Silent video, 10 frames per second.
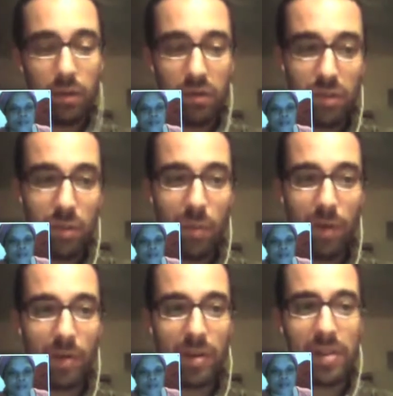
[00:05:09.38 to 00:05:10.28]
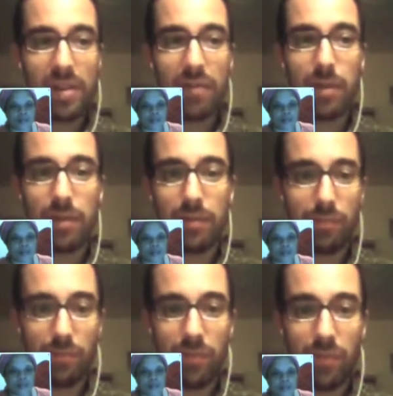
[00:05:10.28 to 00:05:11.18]
Some Americans have
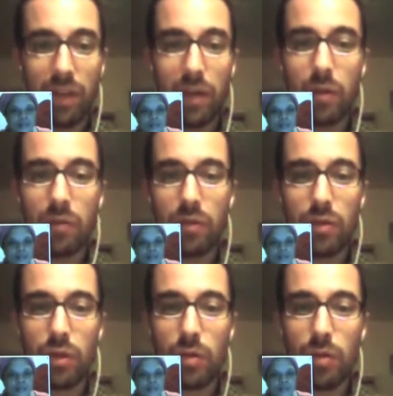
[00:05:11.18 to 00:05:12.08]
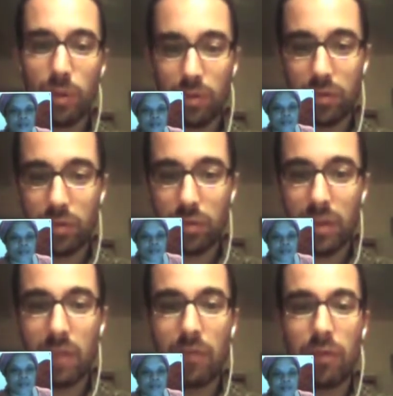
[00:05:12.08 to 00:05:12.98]
been flying over to Europe to
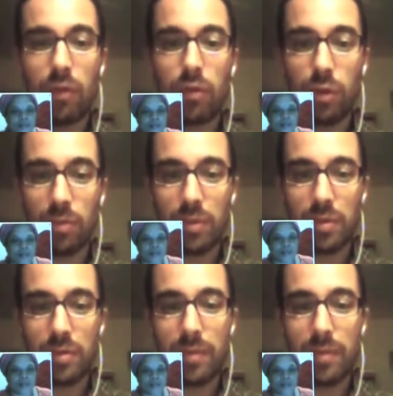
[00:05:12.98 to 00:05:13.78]
attend VlogEurope's,